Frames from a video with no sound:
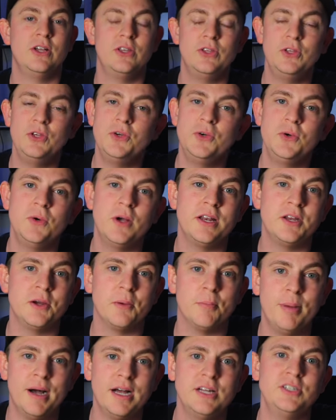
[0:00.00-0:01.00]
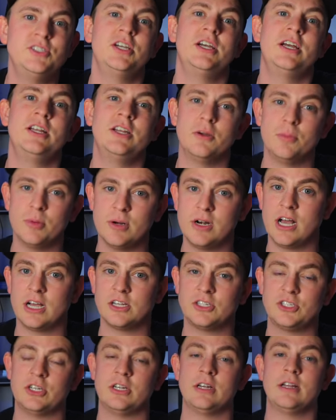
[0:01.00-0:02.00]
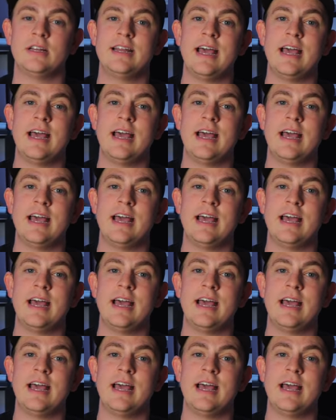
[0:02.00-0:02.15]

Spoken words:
you and your budget and your production.